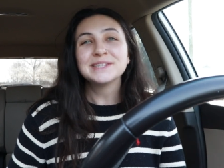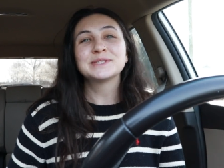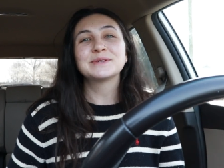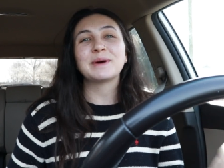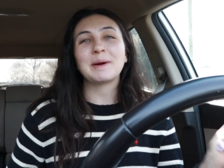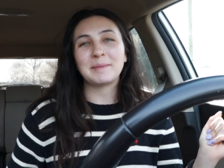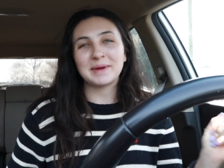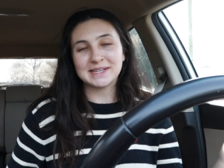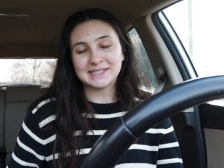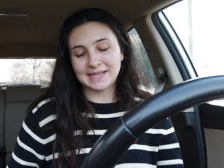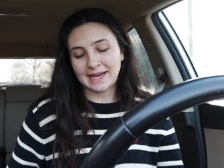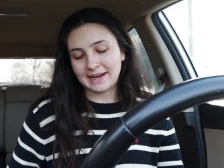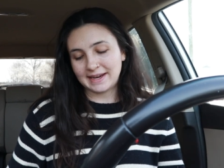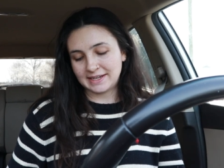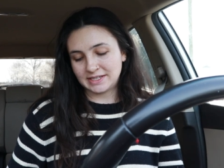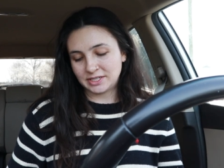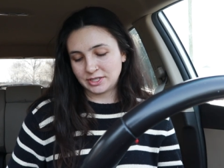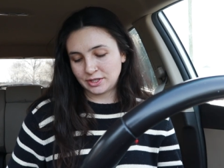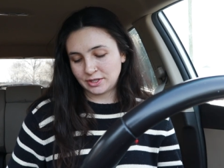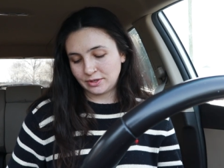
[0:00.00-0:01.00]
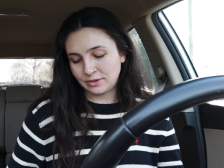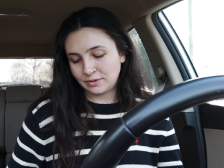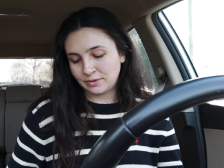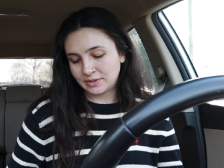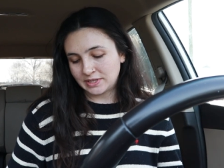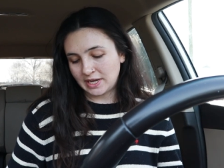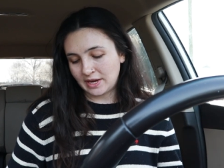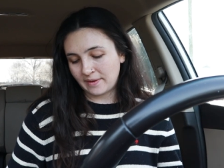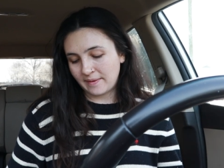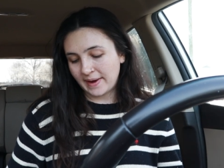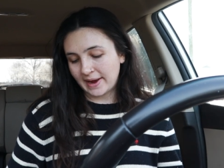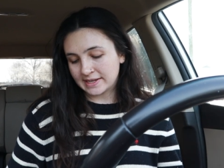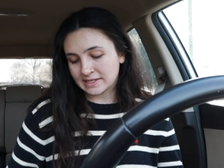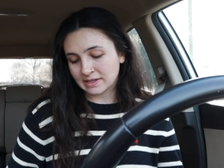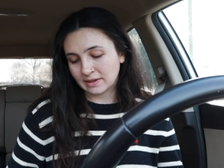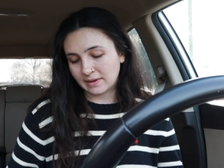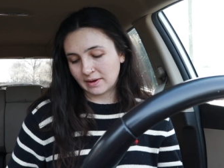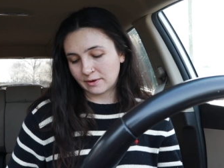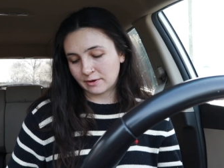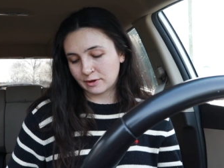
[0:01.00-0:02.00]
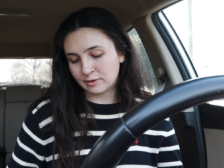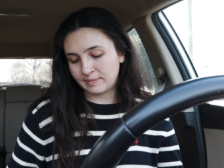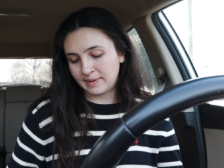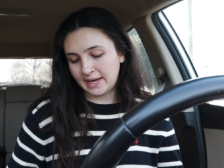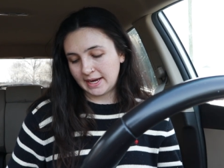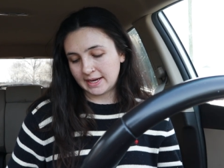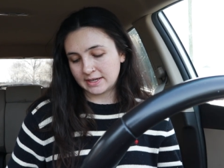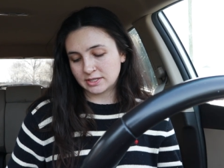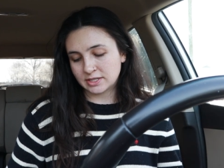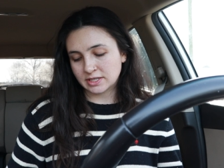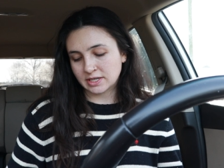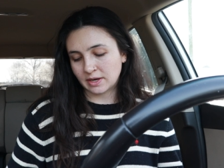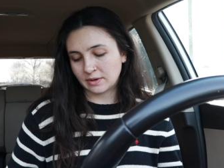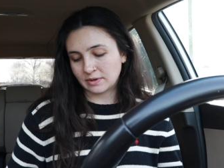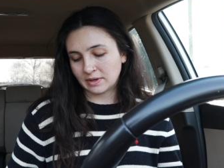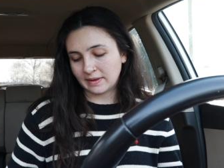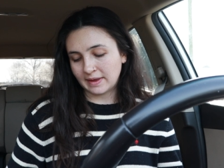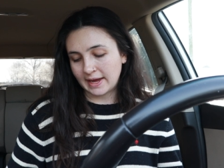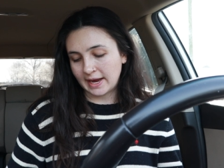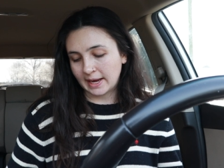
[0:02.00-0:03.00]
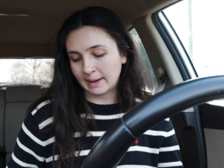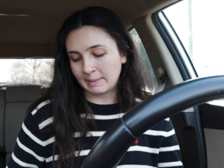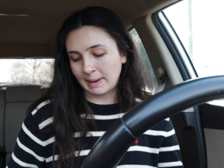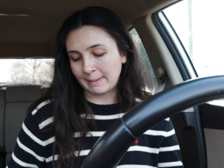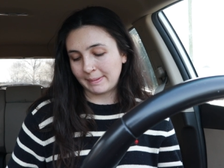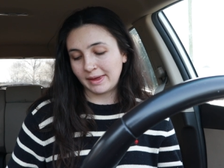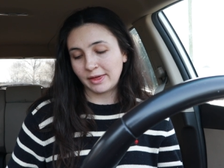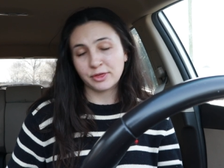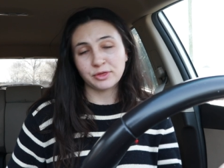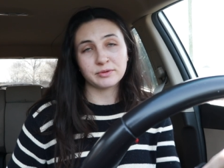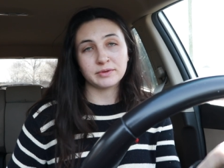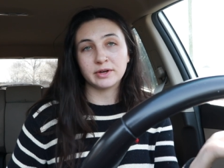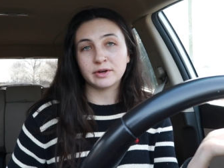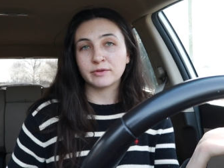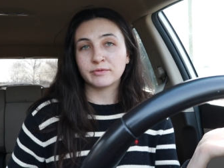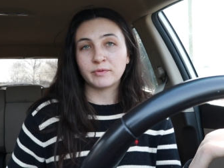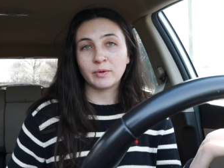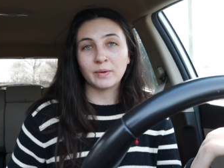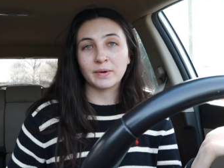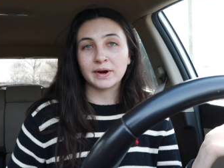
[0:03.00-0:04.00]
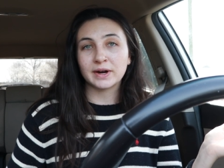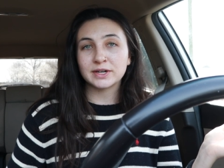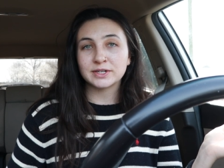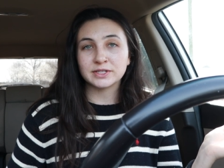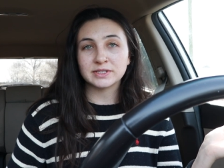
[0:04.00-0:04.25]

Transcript: So I'm excited to take you guys along with me and just go to like maybe three or four,